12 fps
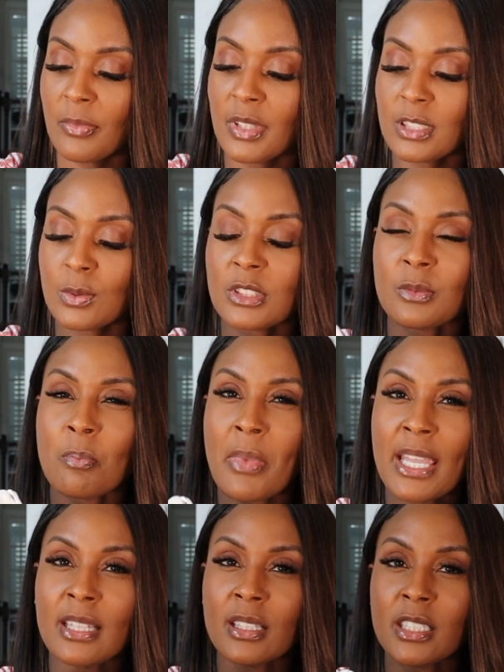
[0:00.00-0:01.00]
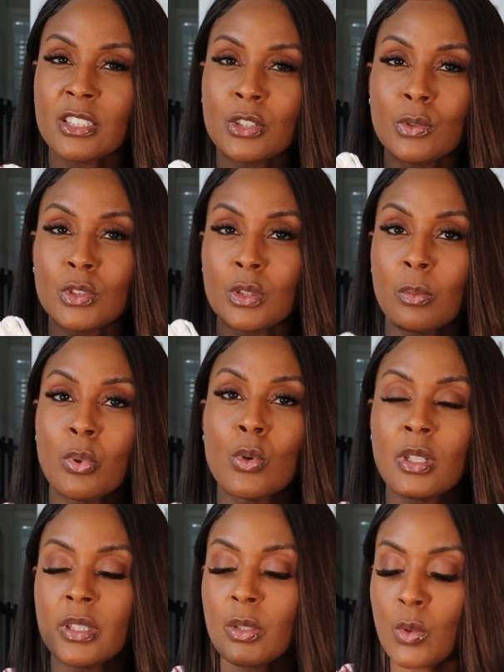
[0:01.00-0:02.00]
This was mainly to
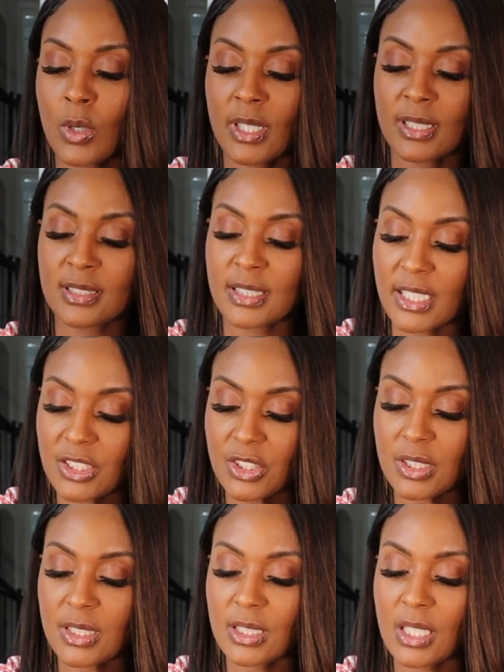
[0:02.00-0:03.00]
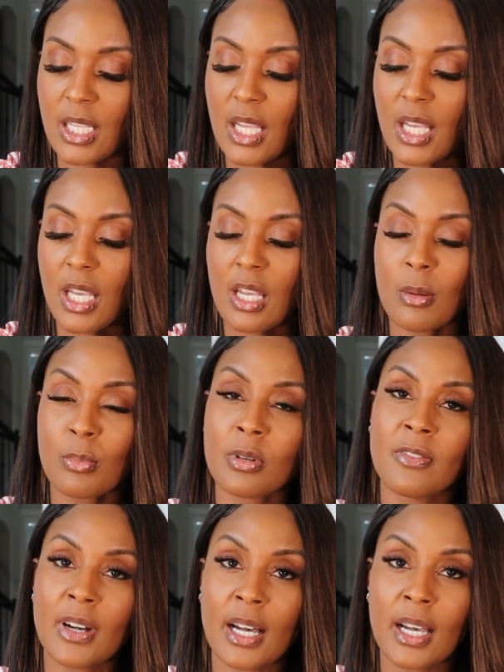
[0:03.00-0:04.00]
support the organization and
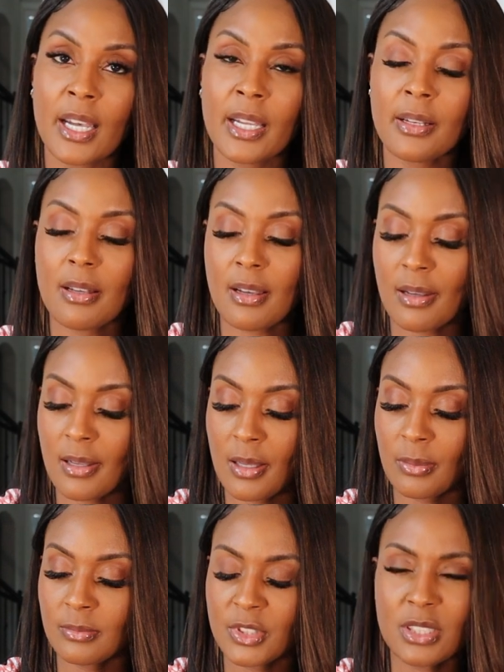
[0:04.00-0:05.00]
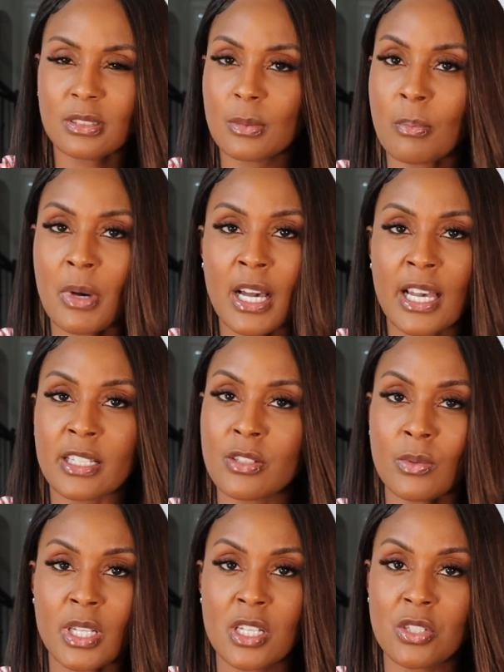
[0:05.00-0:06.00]
provide just my
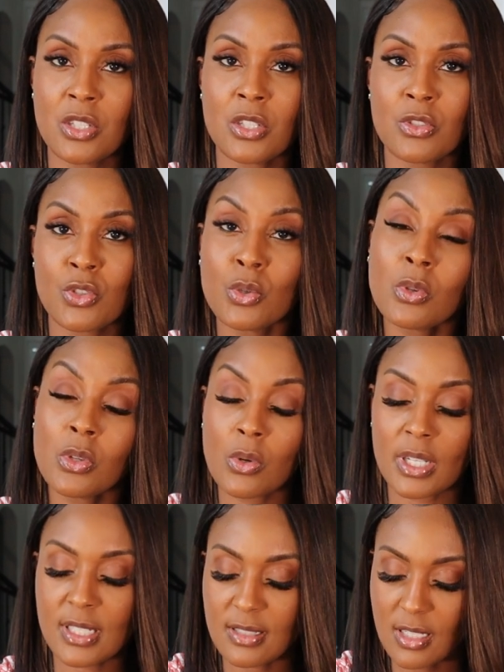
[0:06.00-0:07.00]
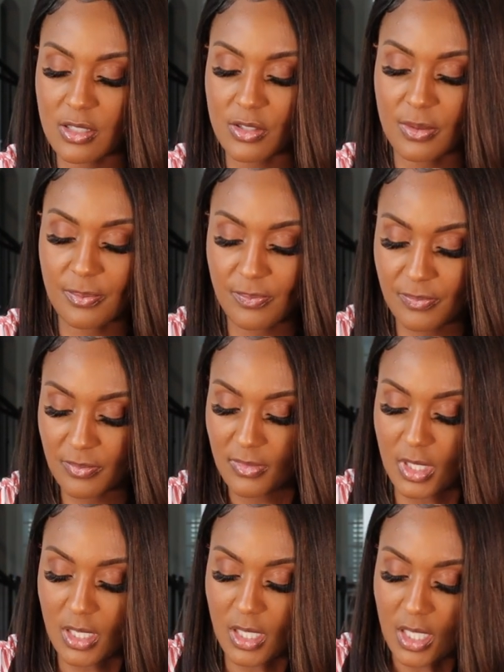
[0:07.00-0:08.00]
donation to the organization.
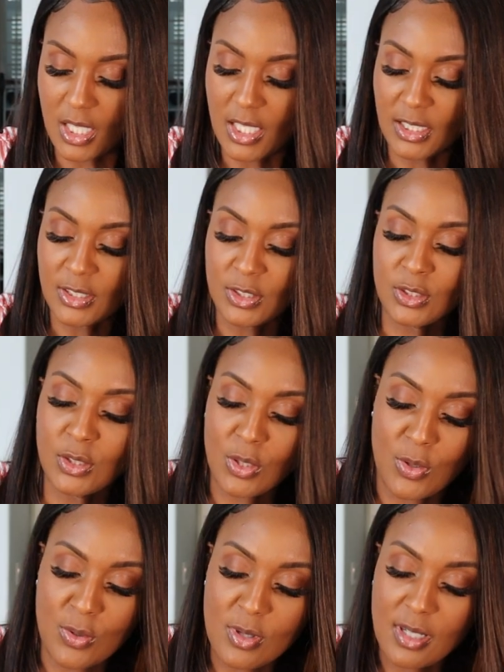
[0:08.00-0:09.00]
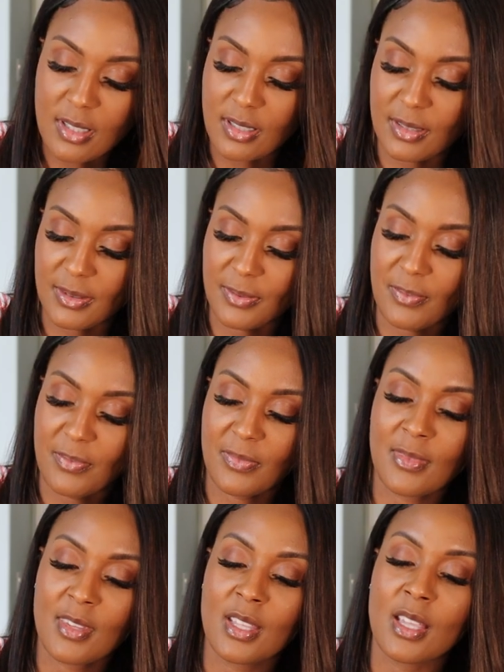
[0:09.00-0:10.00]
So
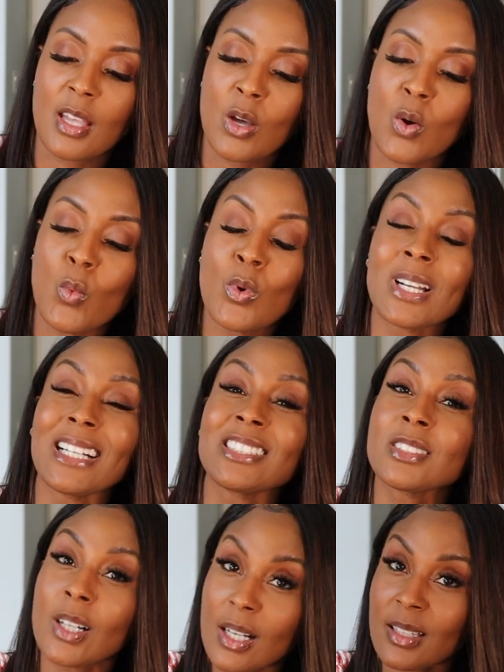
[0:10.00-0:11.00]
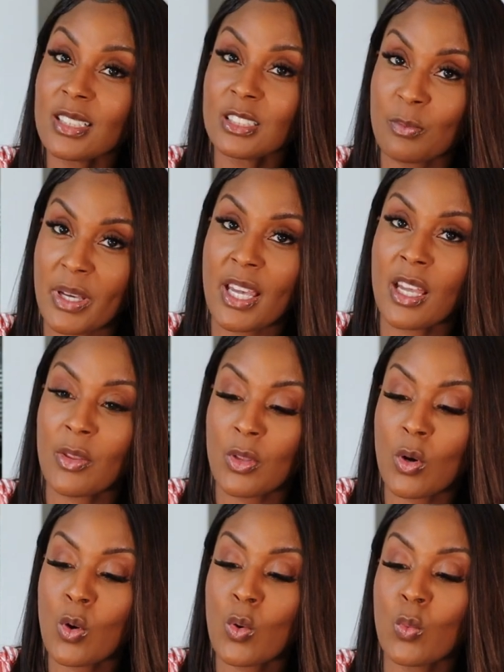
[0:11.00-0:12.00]
when I saw this bag
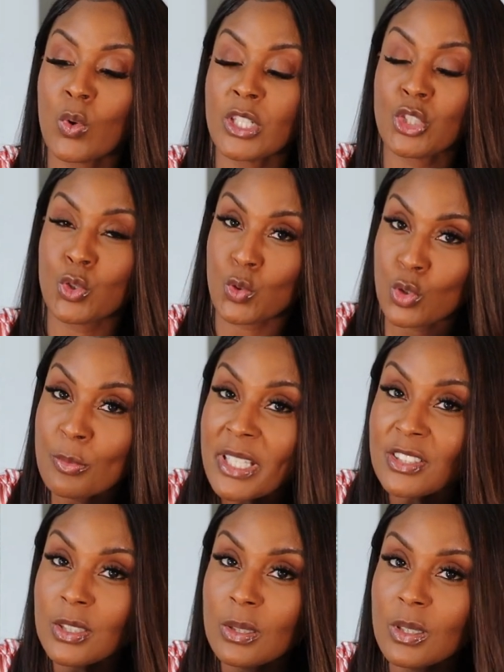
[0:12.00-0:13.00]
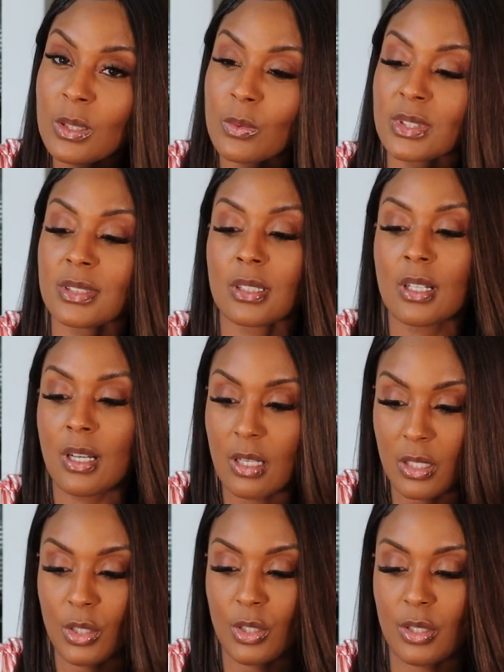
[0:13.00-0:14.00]
though, what drew me to it was the
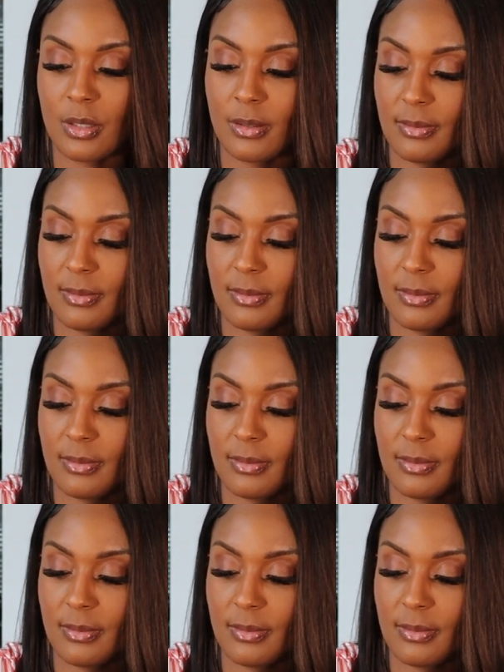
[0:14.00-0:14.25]
color.